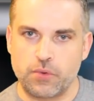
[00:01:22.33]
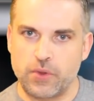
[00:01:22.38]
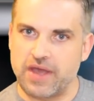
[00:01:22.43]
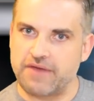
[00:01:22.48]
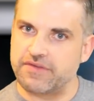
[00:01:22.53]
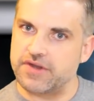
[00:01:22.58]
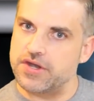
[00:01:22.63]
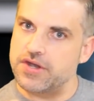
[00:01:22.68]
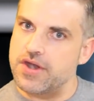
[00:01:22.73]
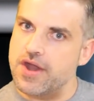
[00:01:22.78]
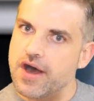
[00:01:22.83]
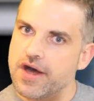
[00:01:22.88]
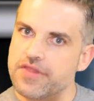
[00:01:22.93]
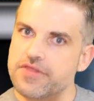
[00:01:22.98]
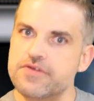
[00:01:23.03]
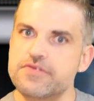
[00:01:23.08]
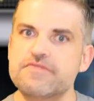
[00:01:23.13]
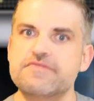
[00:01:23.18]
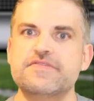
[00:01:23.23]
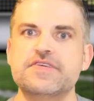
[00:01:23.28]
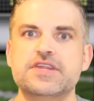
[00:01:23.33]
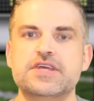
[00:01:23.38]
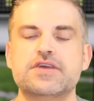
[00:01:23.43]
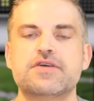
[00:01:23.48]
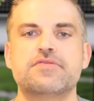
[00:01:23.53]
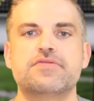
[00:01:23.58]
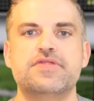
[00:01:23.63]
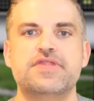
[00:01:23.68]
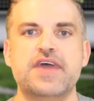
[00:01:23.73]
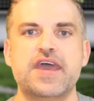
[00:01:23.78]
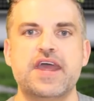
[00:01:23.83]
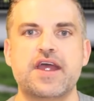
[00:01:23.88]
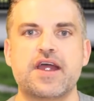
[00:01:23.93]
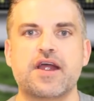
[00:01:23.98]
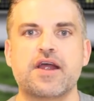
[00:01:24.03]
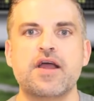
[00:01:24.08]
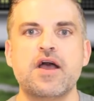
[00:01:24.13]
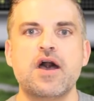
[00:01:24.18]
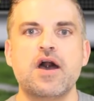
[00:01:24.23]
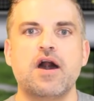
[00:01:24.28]
We have another video
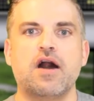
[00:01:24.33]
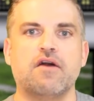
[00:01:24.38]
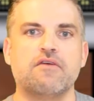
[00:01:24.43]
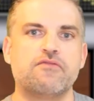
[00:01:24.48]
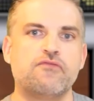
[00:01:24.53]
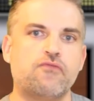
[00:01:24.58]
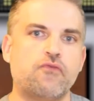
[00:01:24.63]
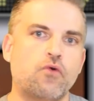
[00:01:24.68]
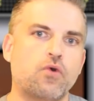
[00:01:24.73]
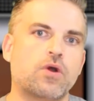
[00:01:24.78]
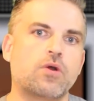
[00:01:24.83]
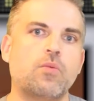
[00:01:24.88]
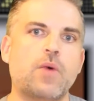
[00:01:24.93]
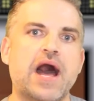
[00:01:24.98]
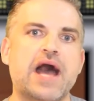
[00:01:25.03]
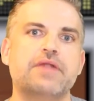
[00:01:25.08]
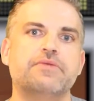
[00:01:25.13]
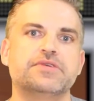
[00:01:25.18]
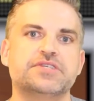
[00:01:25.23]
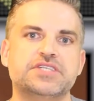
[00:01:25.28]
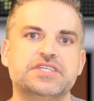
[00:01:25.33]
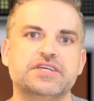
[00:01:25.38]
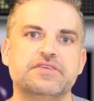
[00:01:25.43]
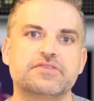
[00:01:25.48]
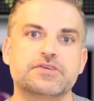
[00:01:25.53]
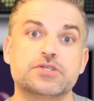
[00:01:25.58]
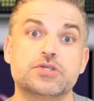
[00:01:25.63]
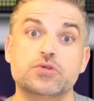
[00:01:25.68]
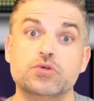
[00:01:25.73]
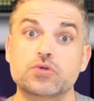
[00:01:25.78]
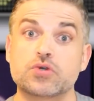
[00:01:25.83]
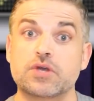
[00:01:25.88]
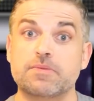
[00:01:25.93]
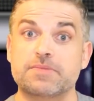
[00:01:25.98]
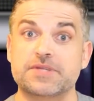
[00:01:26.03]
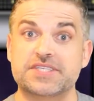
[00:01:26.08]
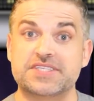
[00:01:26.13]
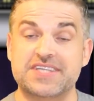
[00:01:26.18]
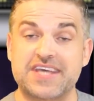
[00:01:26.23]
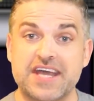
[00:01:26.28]
there of four wide receivers who could
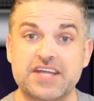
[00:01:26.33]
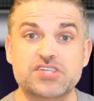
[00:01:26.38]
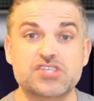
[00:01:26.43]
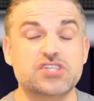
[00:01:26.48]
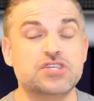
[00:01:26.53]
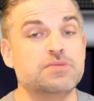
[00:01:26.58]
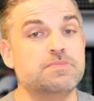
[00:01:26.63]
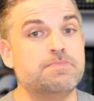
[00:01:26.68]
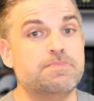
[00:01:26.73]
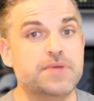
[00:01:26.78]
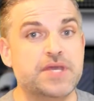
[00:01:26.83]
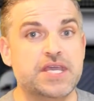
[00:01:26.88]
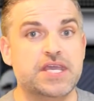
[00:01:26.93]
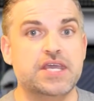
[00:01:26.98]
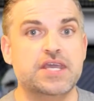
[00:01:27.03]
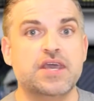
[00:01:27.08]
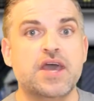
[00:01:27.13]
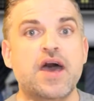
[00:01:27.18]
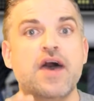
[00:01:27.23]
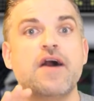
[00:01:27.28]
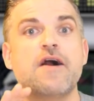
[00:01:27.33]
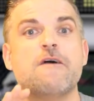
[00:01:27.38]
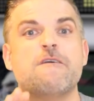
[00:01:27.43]
potentially be